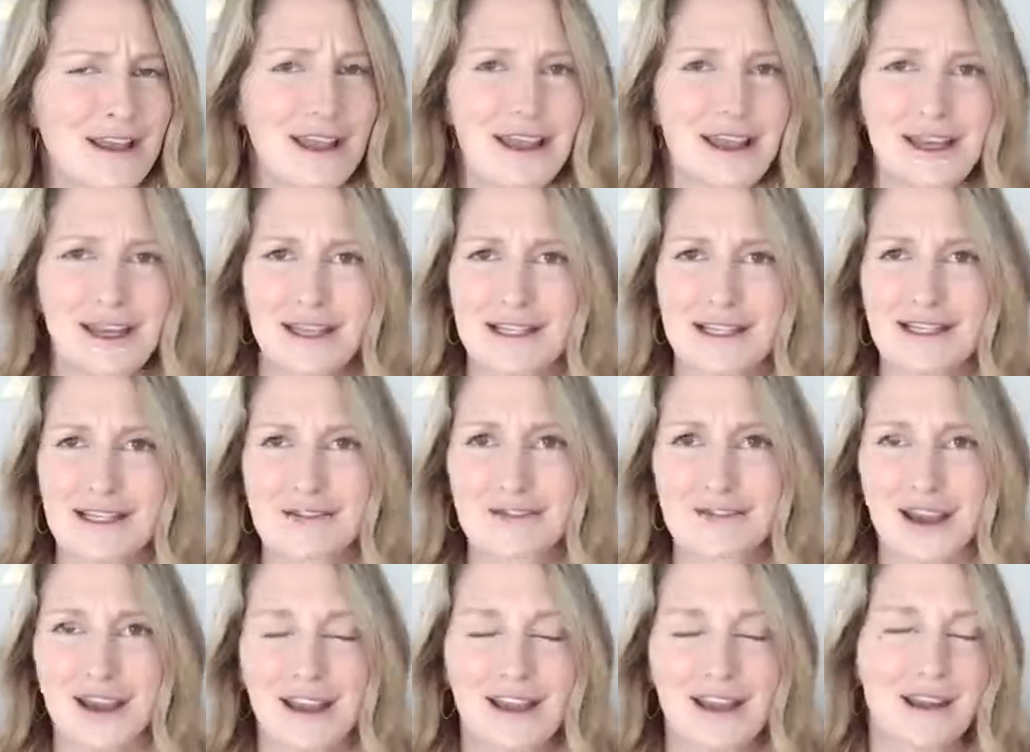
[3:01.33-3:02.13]
kids,
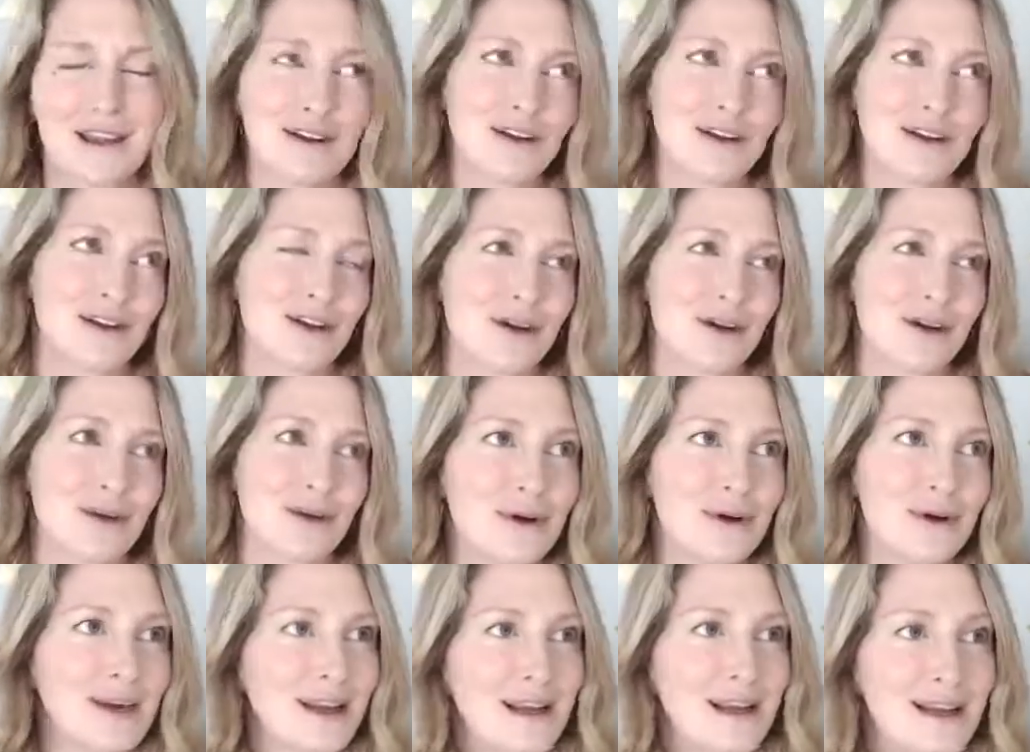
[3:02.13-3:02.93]
right? You
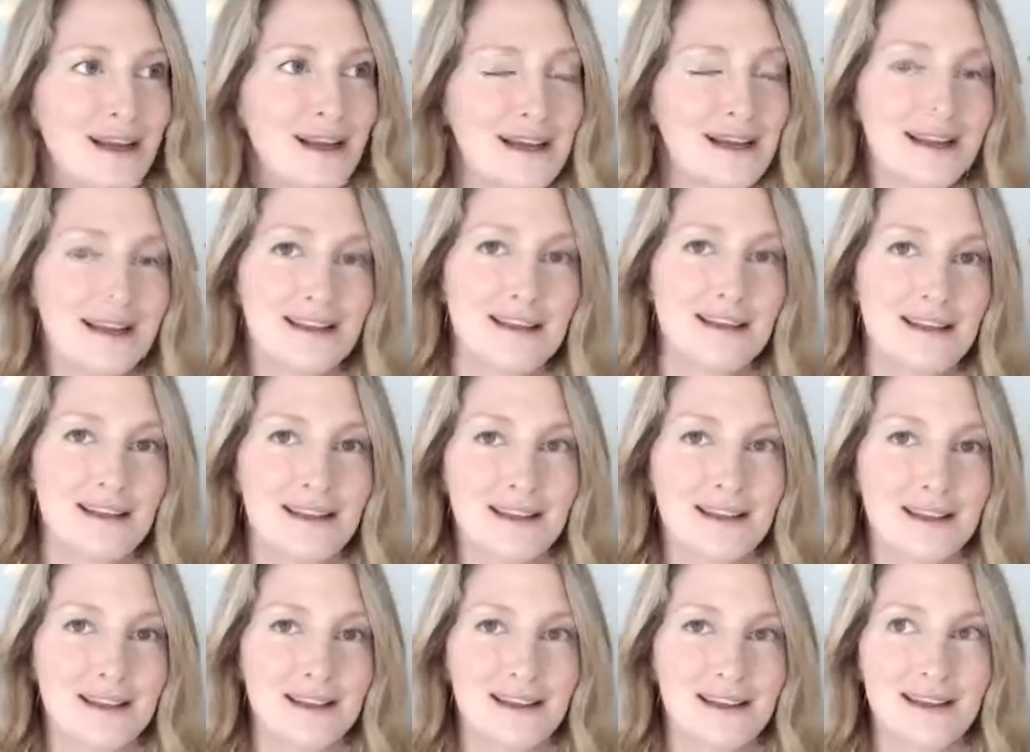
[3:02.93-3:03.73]

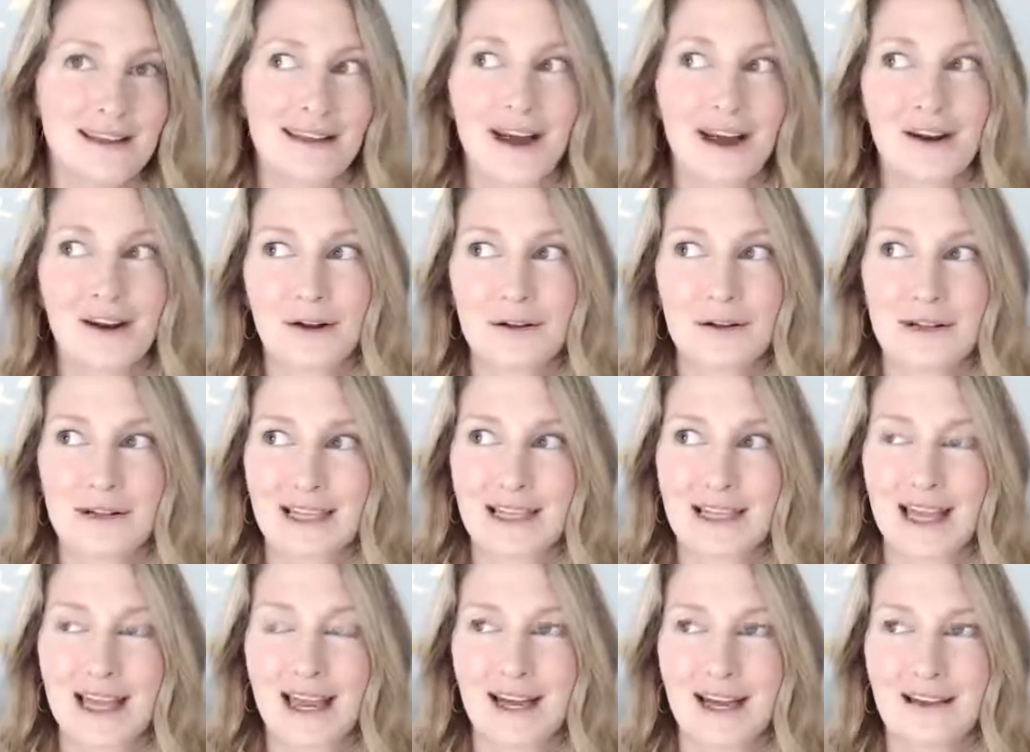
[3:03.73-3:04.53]
not only
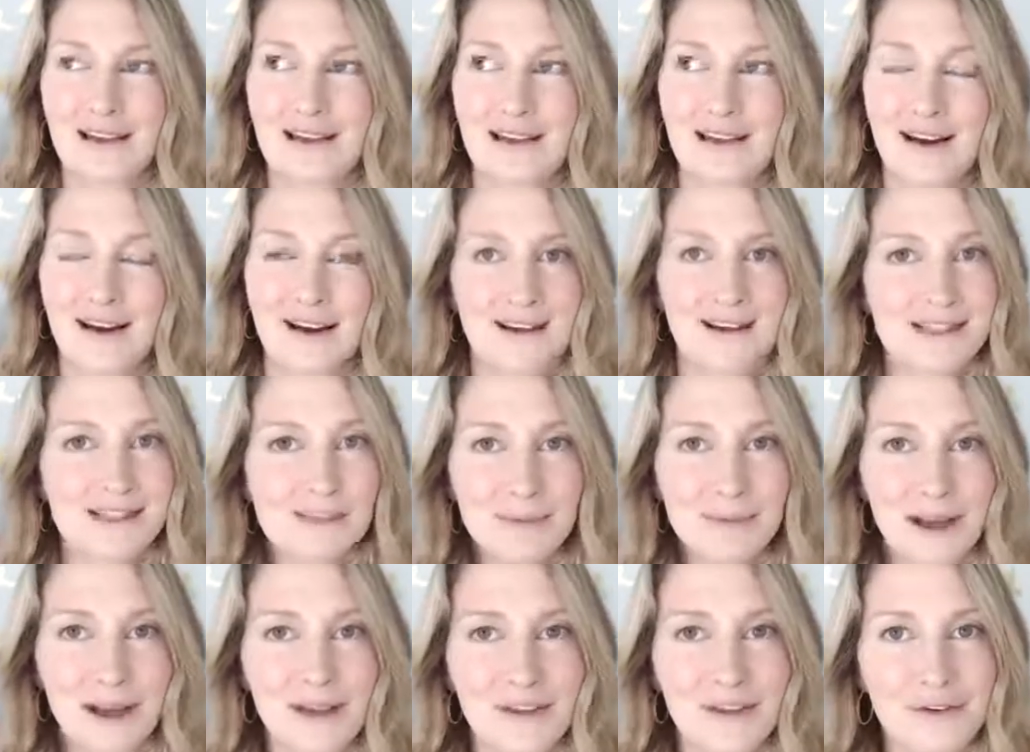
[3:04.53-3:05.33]
get lost
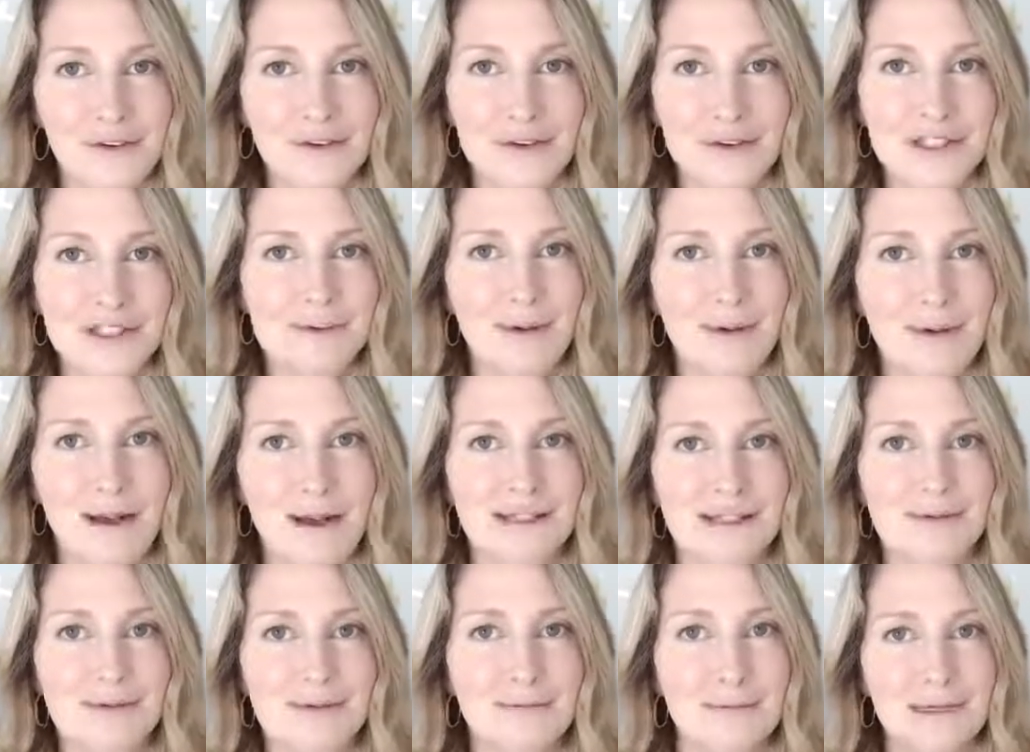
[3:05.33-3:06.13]
by the
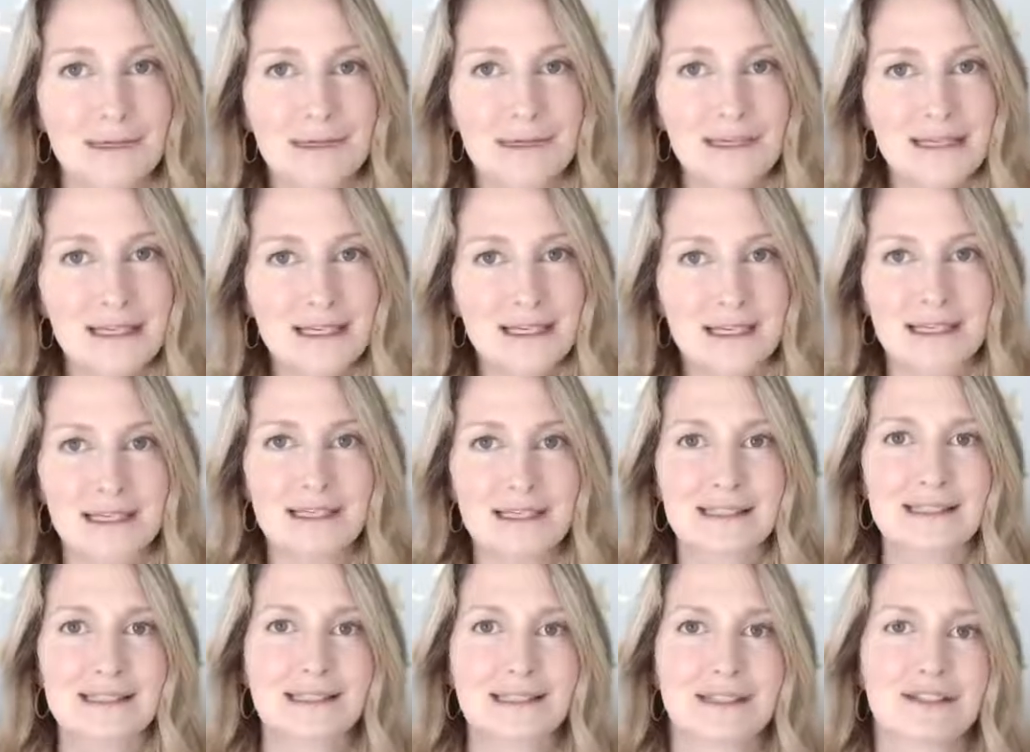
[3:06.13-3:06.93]

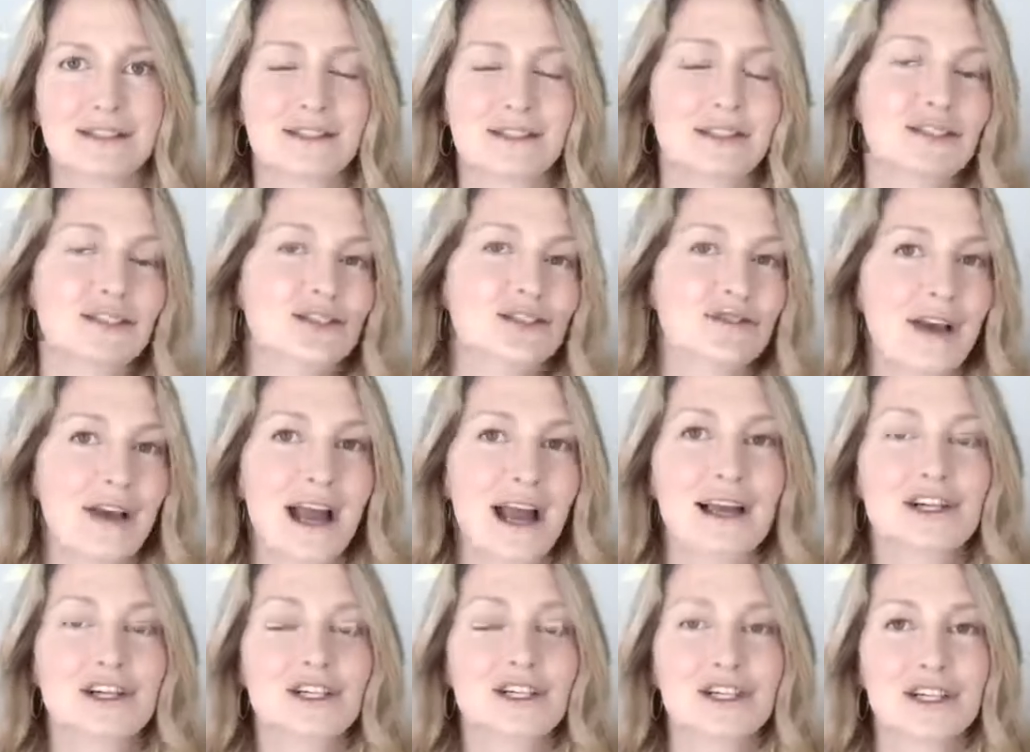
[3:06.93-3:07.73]
responsibilities and
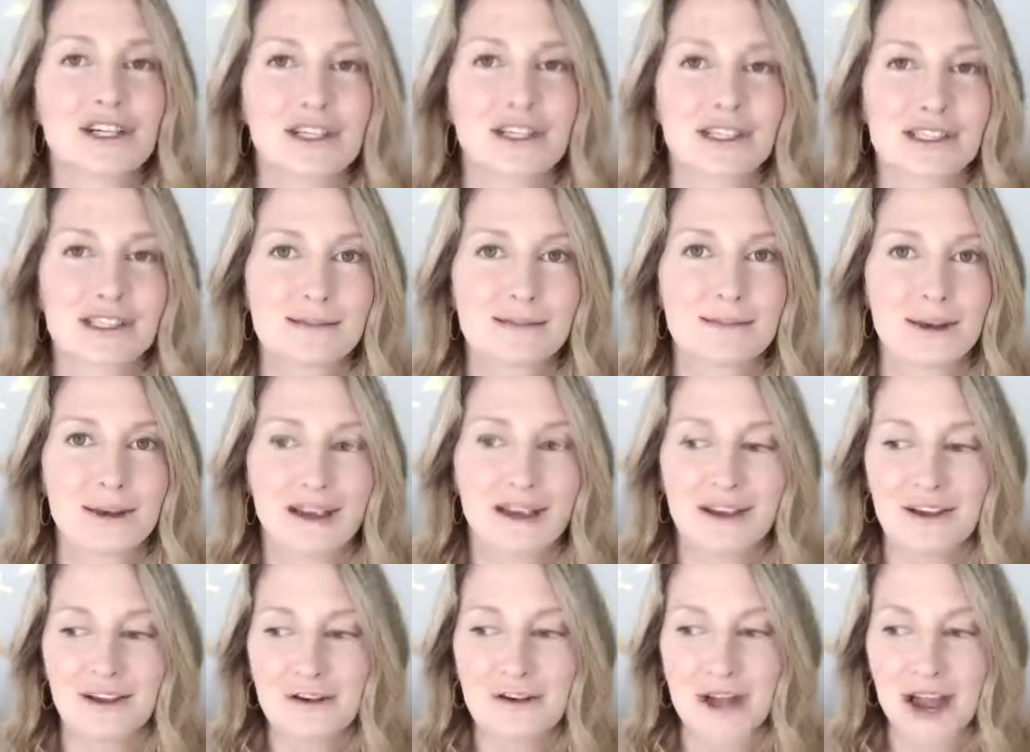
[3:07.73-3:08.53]
distractions,
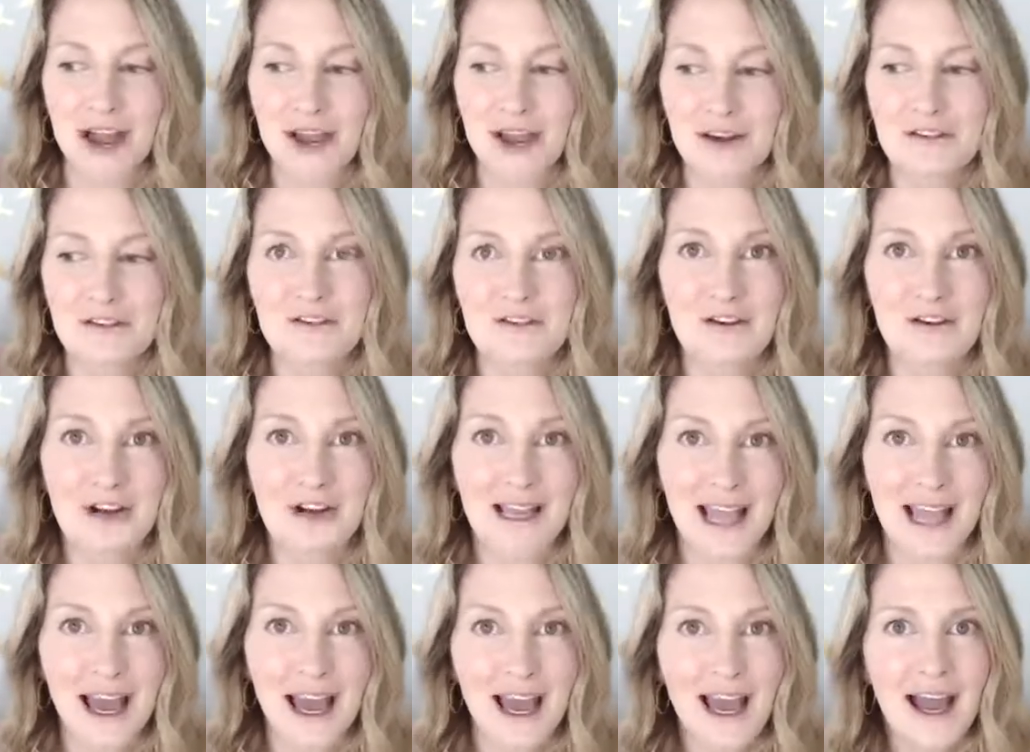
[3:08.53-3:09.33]
but you kind of
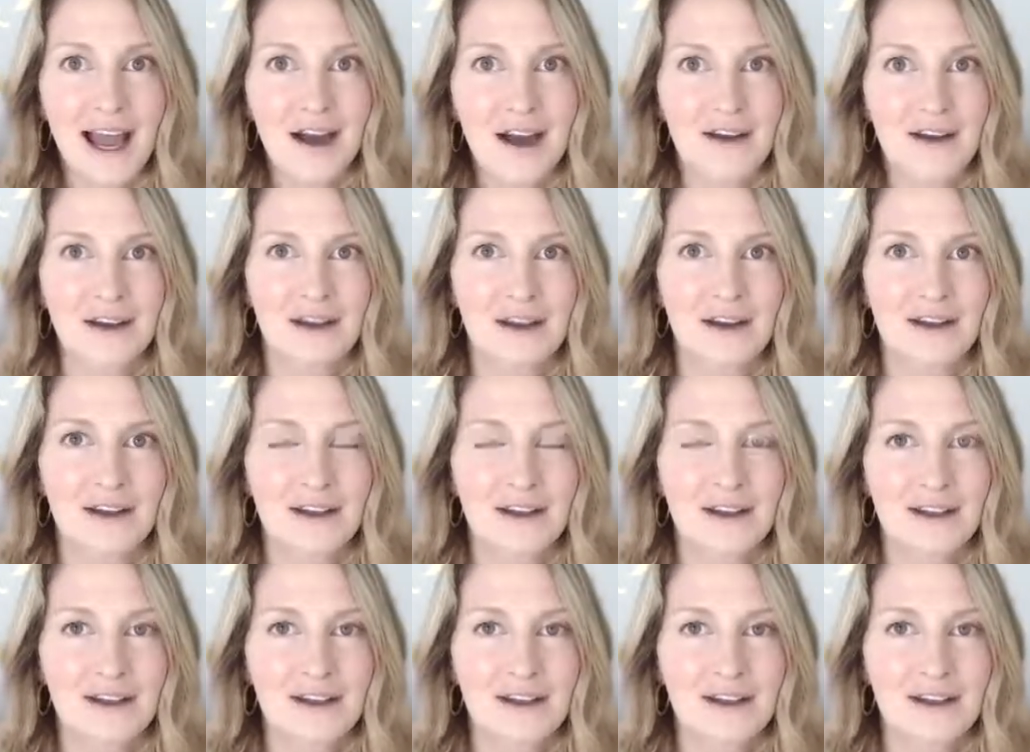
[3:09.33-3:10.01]
forget how to